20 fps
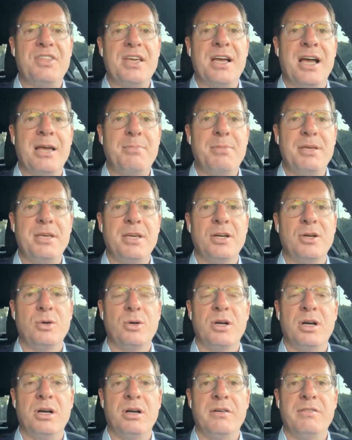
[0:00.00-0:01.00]
at the
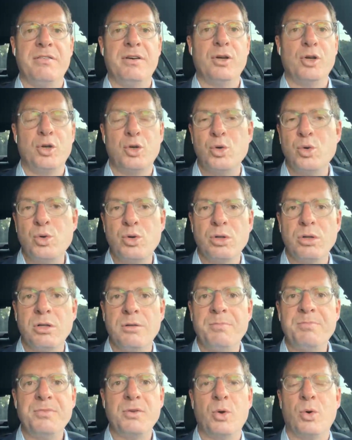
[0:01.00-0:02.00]
IPO of
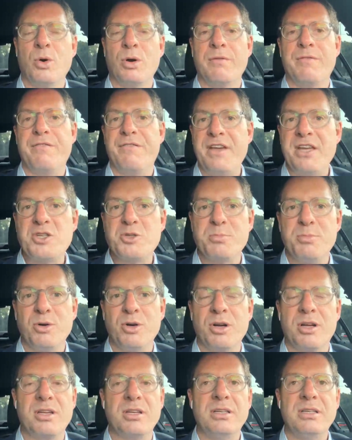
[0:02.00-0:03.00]
Google or
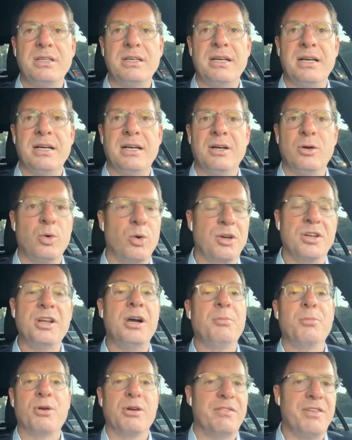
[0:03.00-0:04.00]
Facebook or a
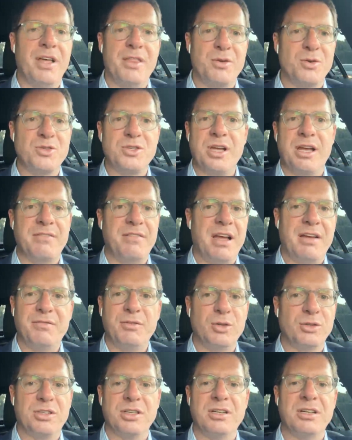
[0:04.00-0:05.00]
number of others,
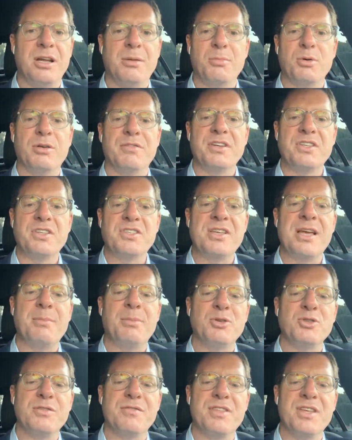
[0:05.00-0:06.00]
I've looked at a number of
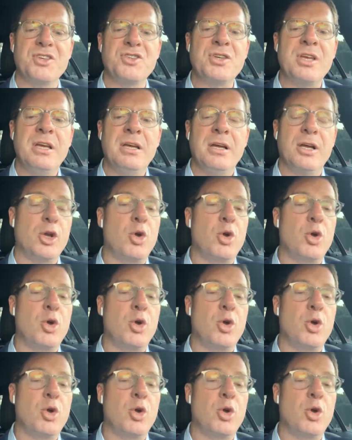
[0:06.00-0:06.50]
examples of this.